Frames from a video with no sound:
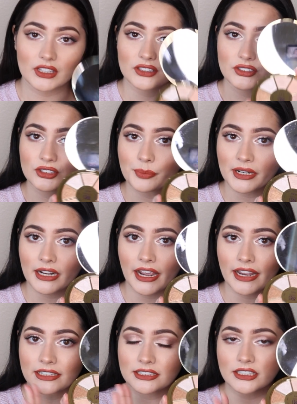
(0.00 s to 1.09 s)
Super
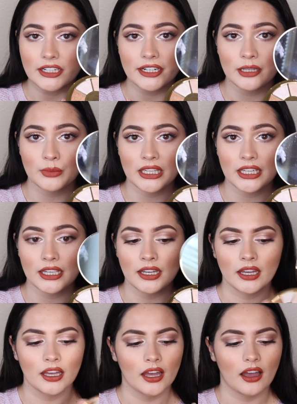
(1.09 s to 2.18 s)
nice, creamy,
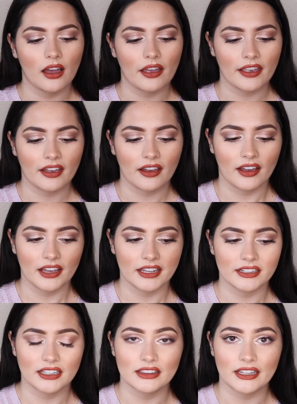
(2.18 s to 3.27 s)

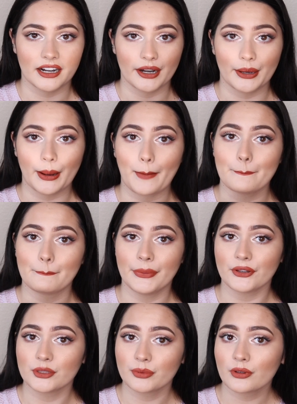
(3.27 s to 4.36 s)
and they're
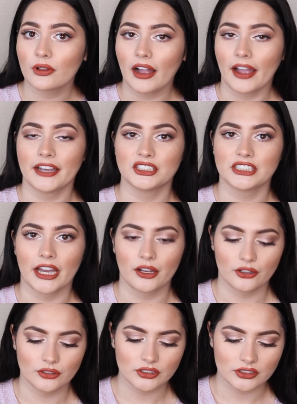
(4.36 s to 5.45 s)
buildable
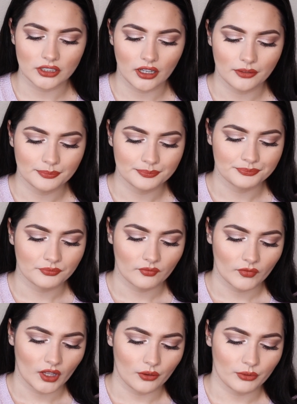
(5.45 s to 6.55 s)
eyeshadows,
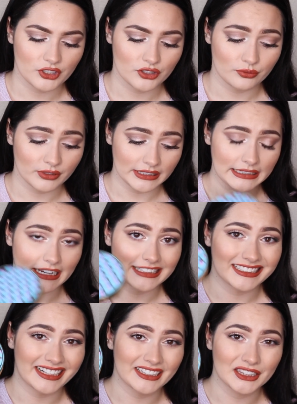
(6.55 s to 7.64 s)
which is really nice,
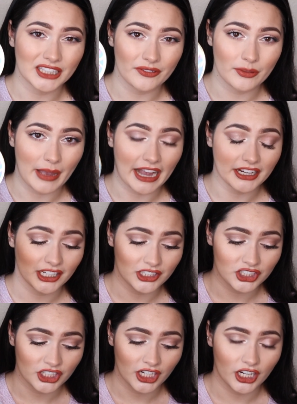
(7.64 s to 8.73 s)
and I love the
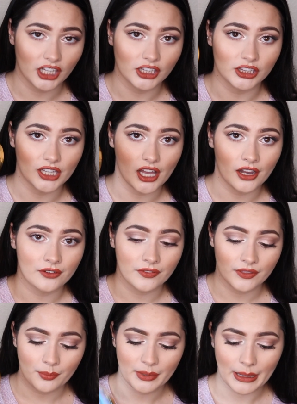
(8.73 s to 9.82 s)
packaging, love
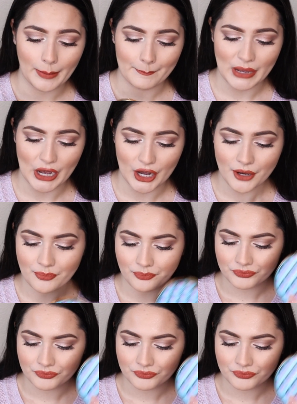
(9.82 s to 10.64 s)
the big mirror.